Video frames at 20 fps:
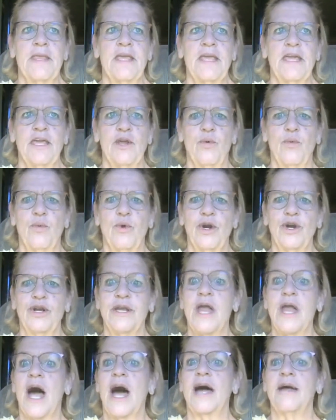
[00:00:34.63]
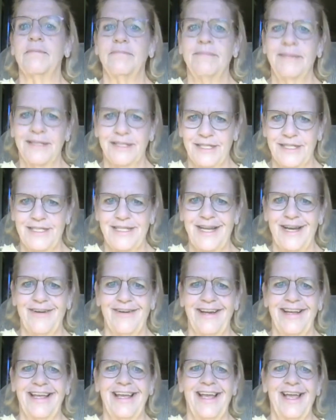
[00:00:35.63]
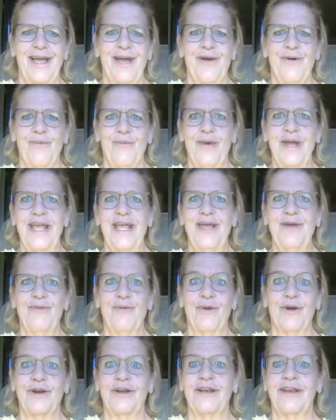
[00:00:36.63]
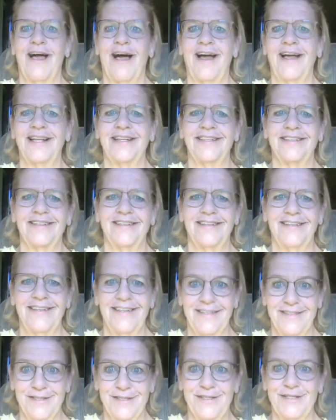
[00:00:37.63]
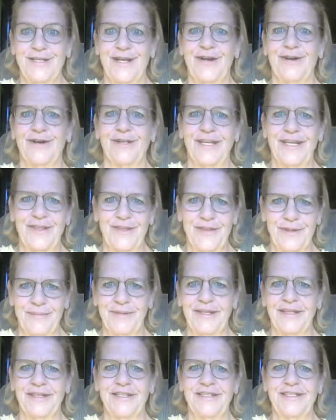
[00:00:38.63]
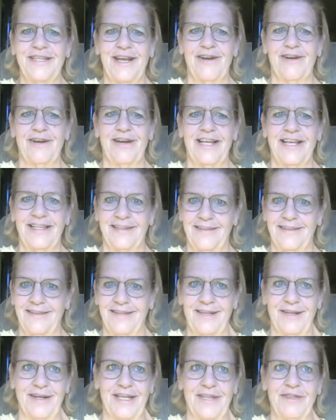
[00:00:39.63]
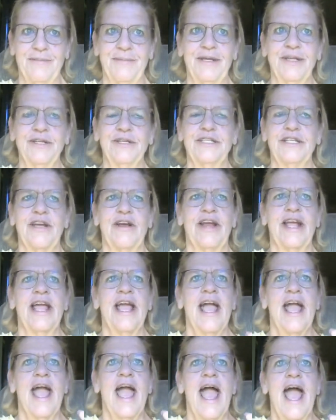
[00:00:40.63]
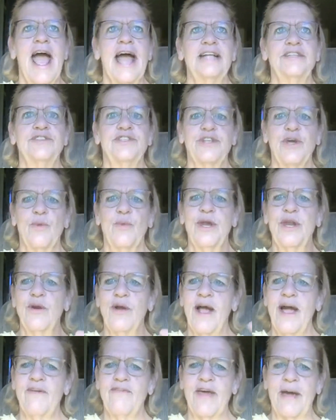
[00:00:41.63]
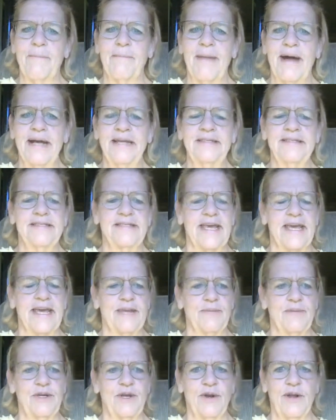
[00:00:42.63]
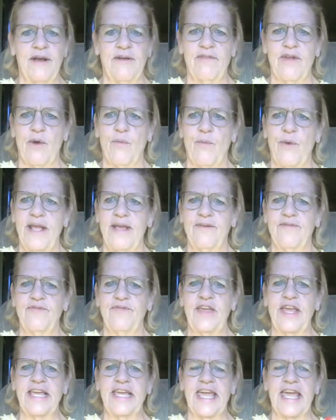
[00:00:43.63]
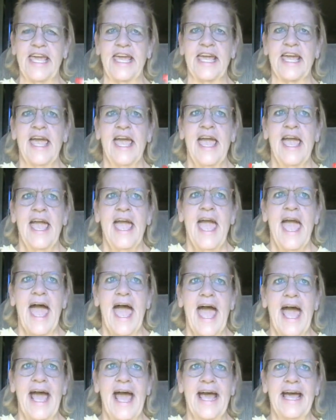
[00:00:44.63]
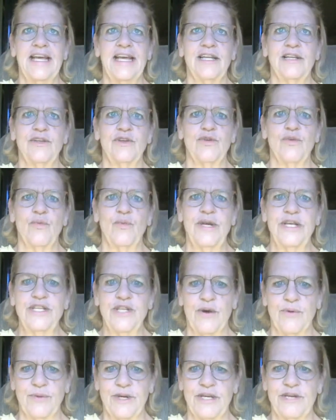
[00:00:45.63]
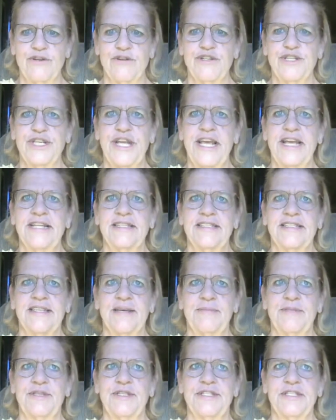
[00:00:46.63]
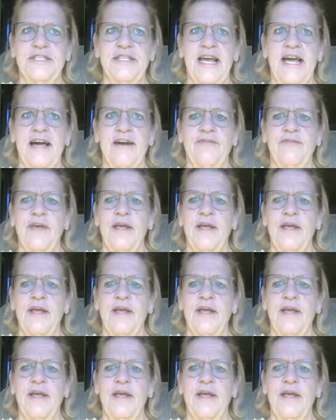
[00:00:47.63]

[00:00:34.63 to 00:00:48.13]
We're not military. We were not necessarily the military in the military. And so we don't have that mindset and we don't have that way of thinking and we don't understand some of the stuff.